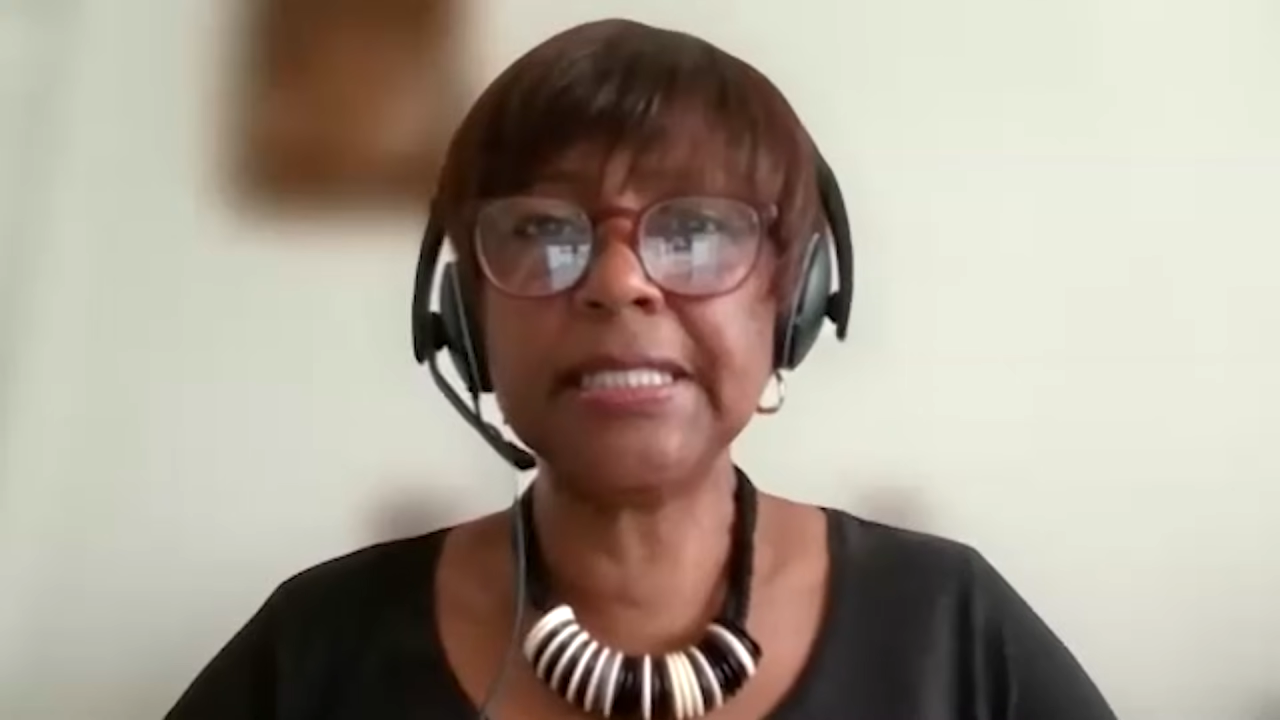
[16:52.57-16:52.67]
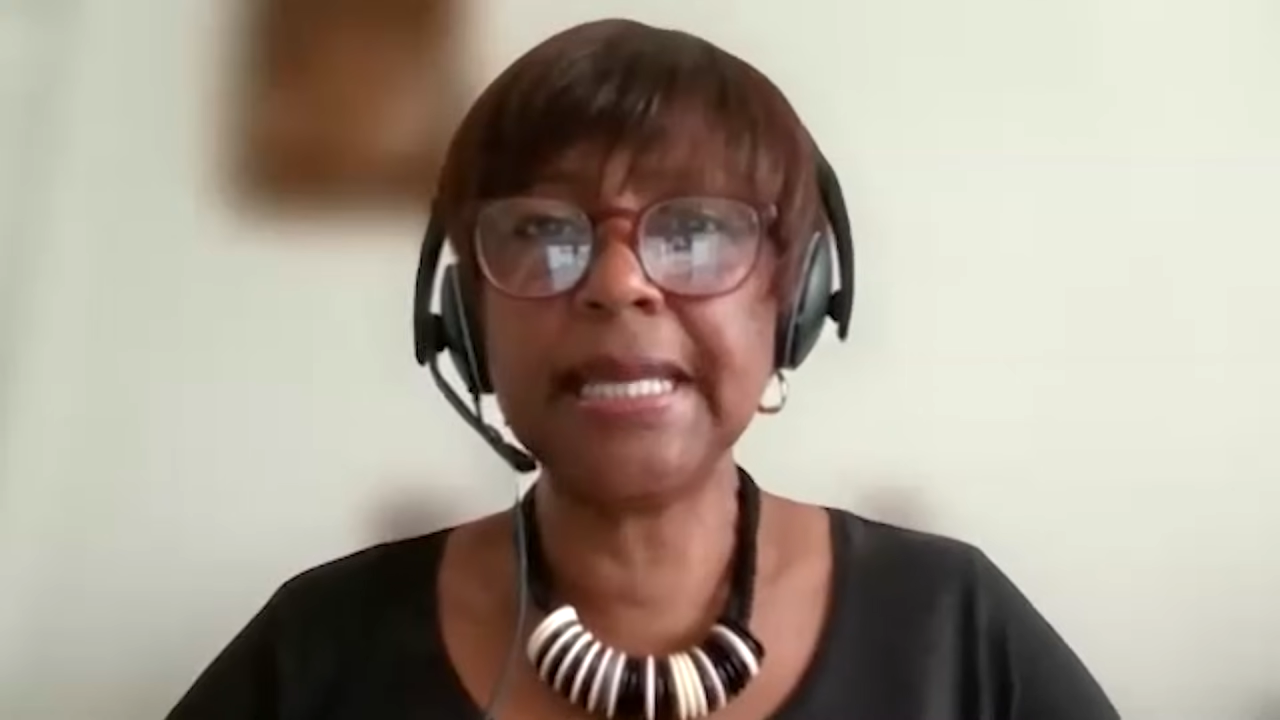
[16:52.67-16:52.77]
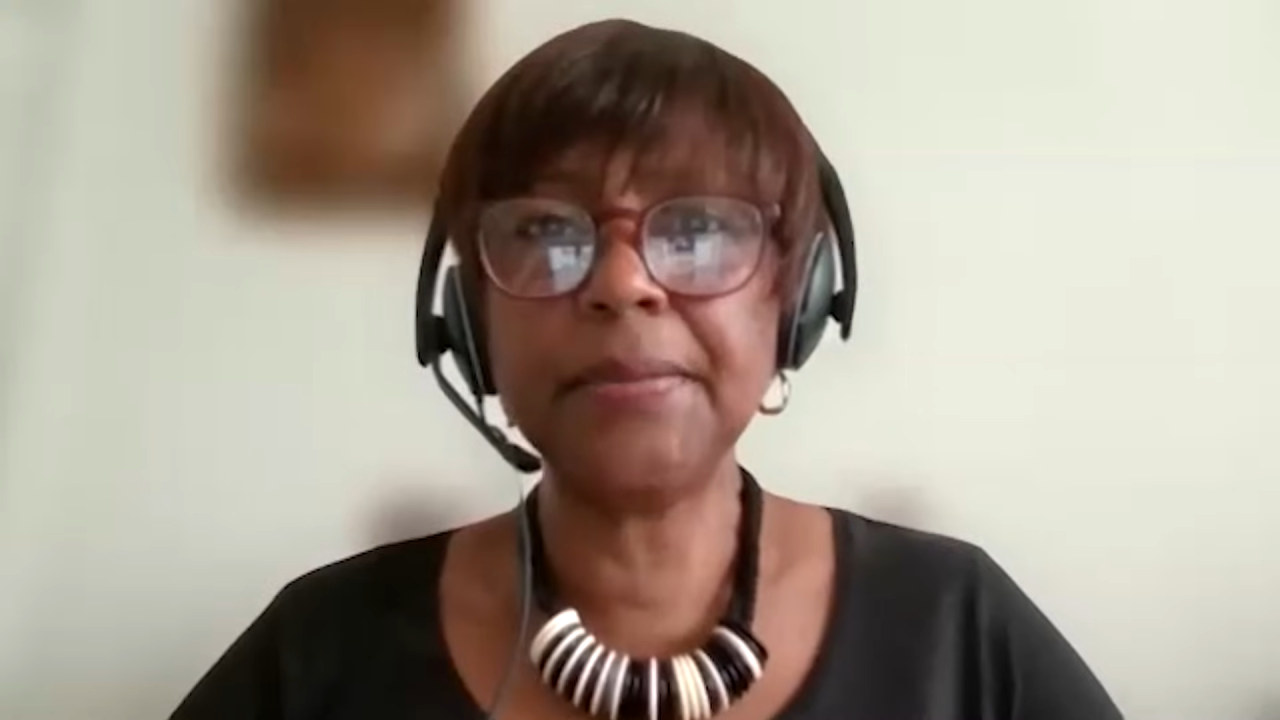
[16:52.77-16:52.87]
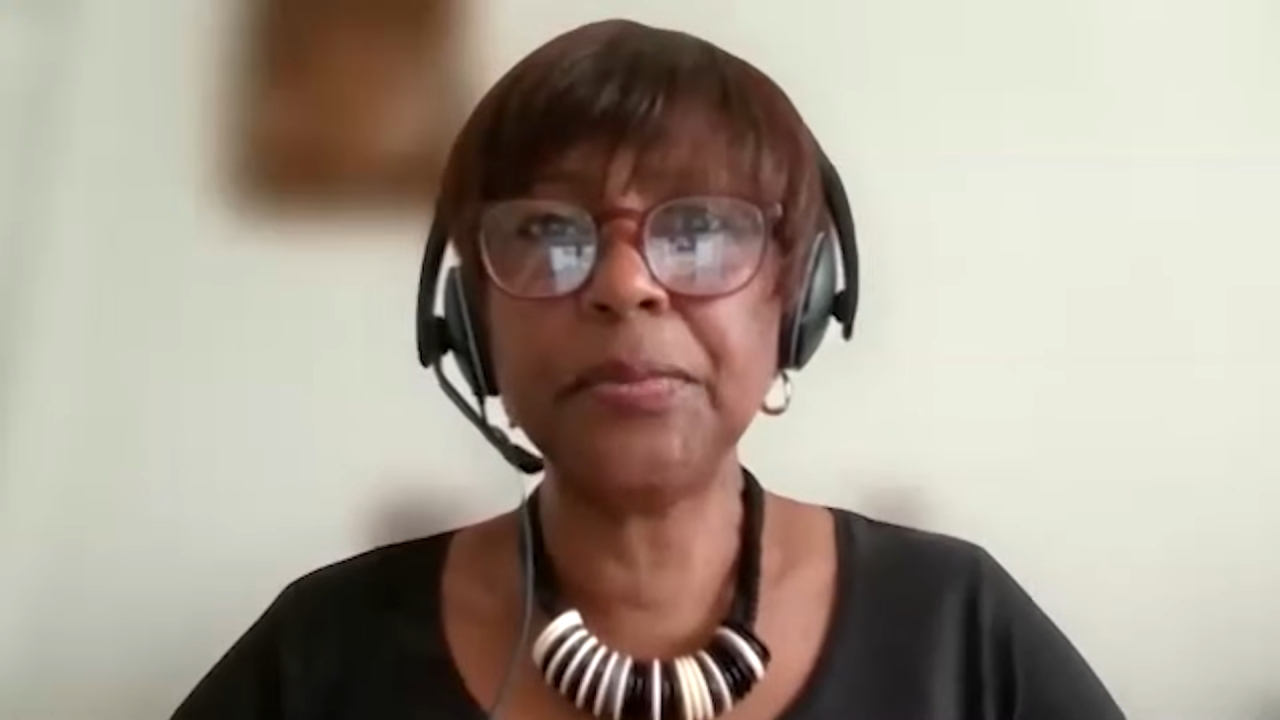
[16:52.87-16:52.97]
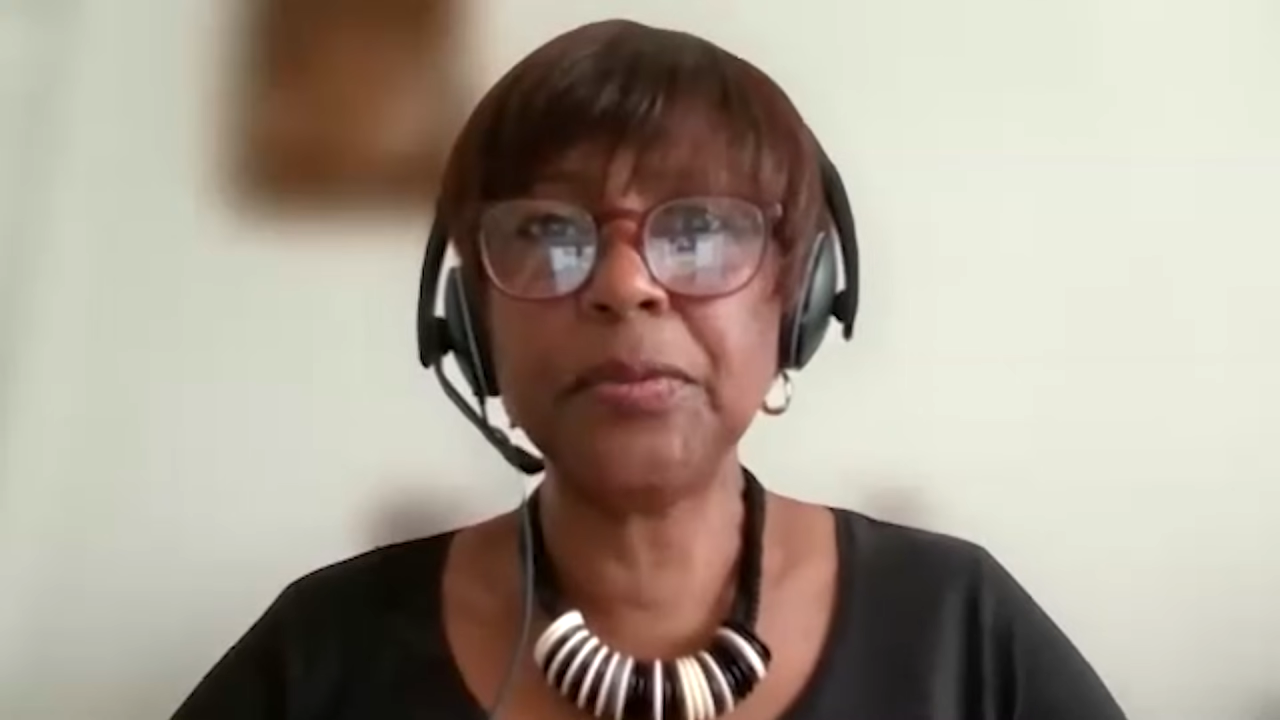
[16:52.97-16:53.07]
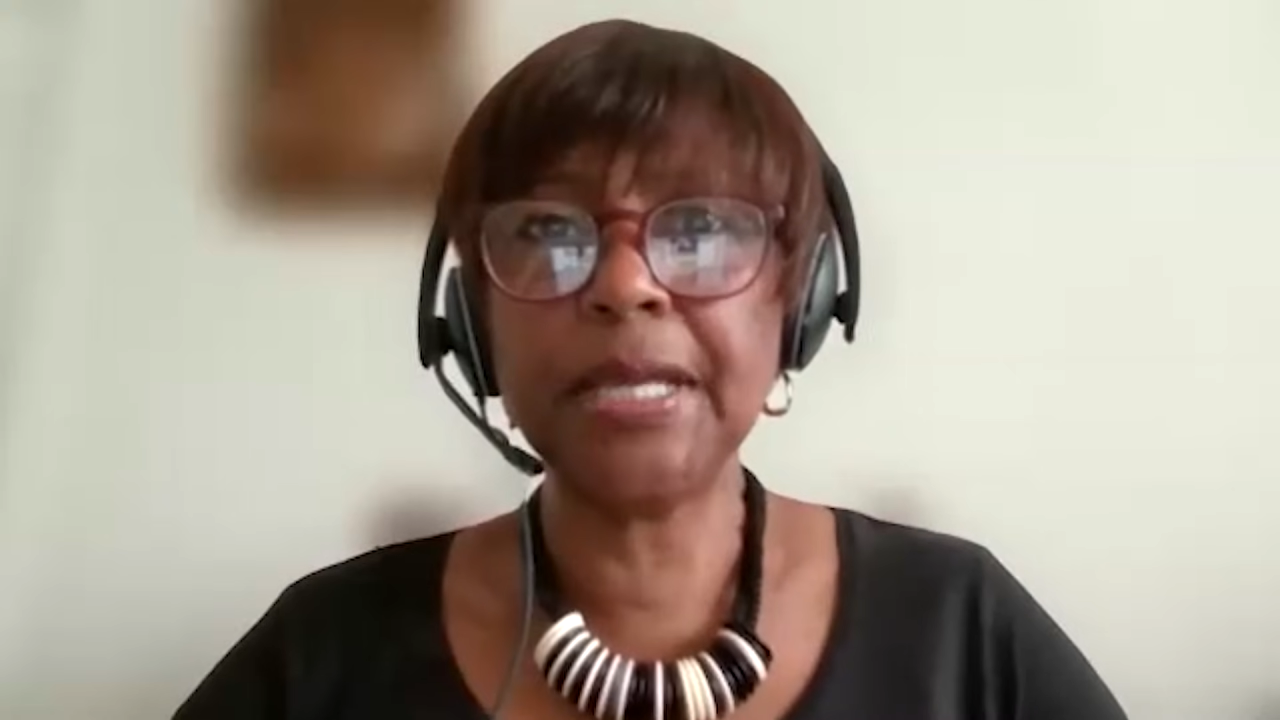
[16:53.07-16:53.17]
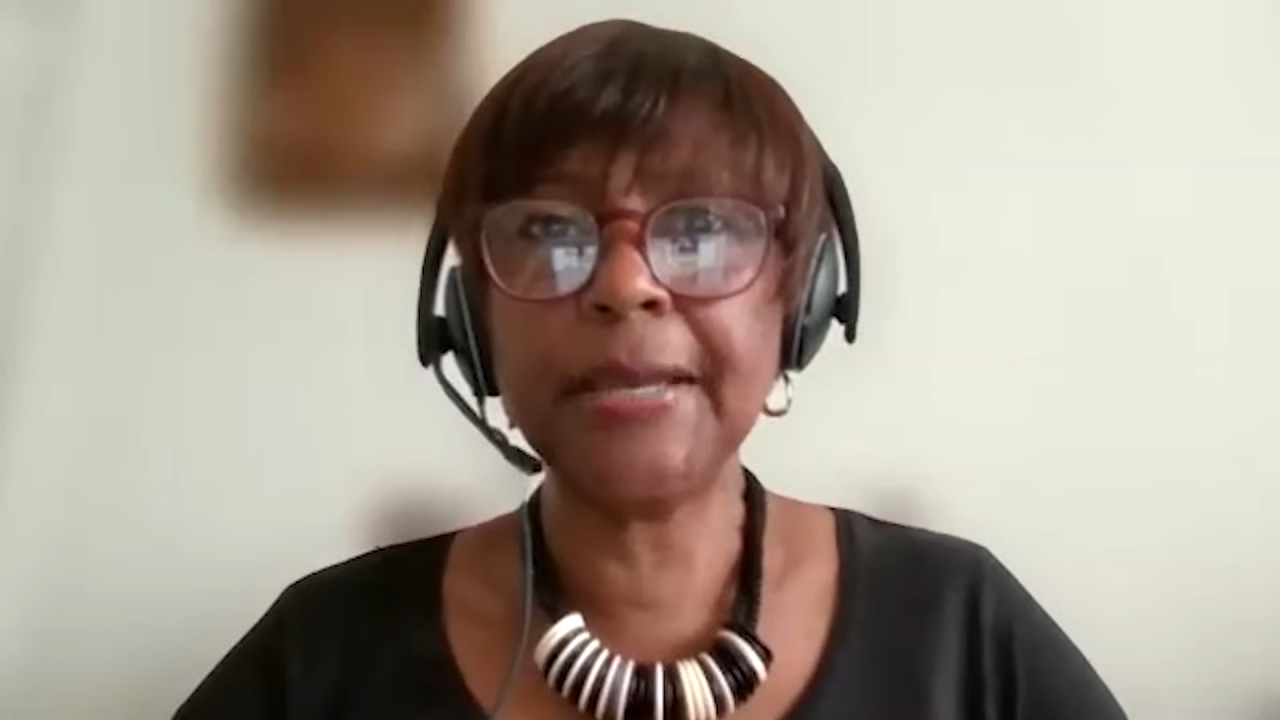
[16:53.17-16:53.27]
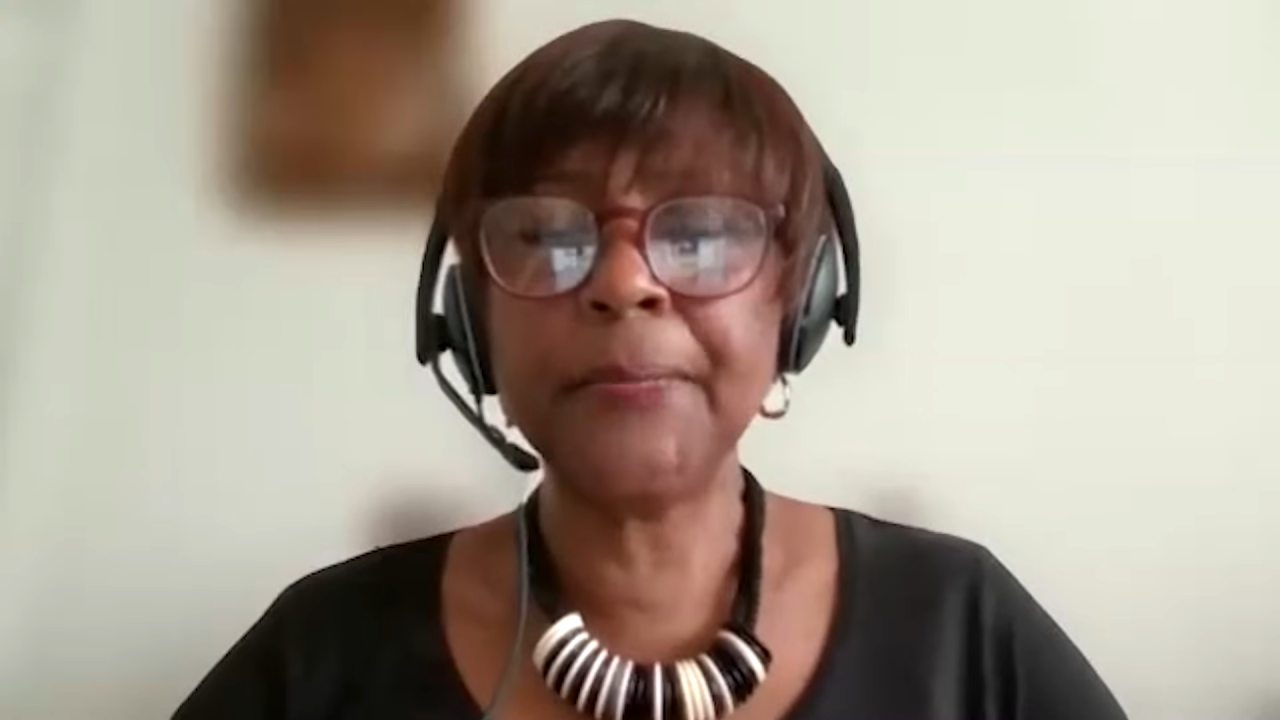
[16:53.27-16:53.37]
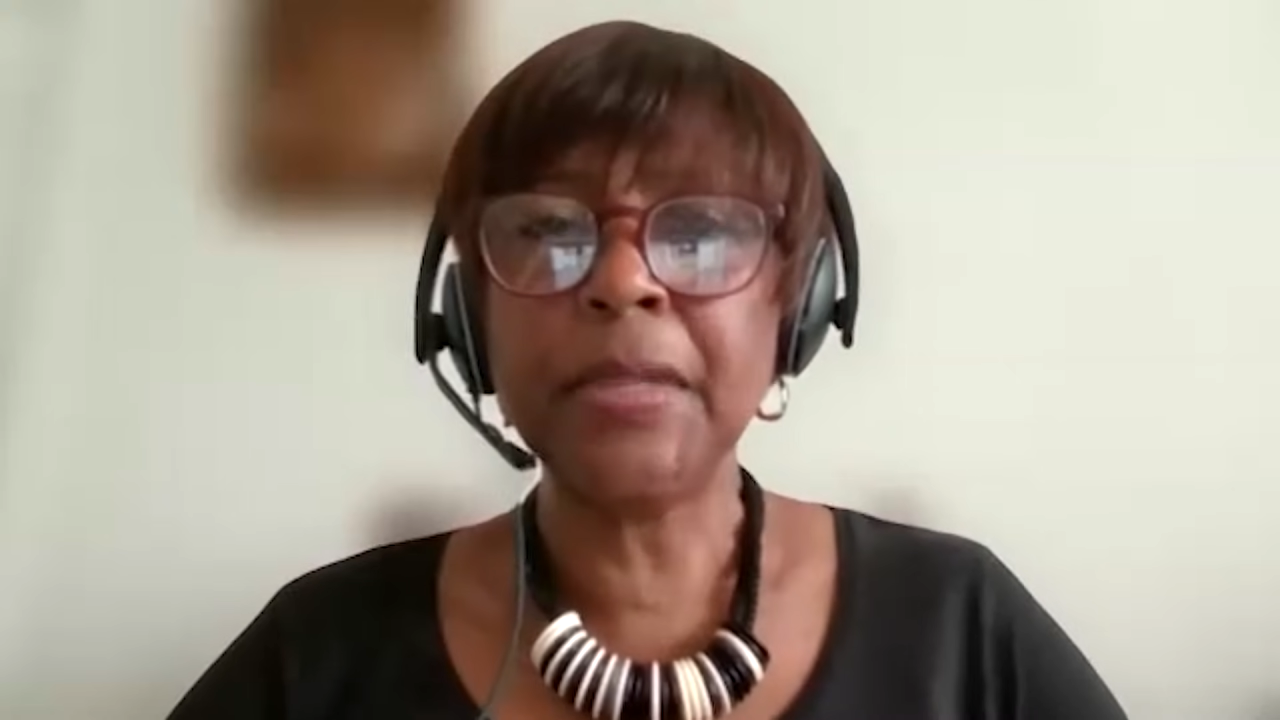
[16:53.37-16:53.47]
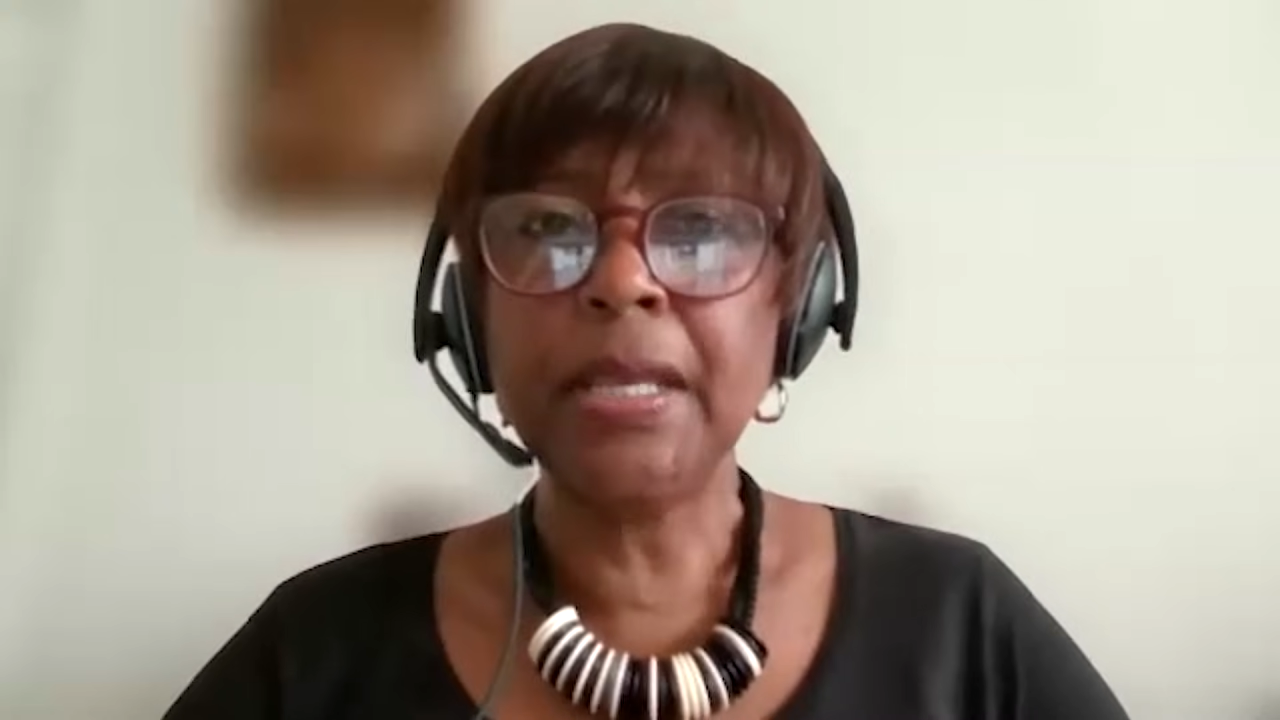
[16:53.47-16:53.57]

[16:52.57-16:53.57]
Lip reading: staple, yeah.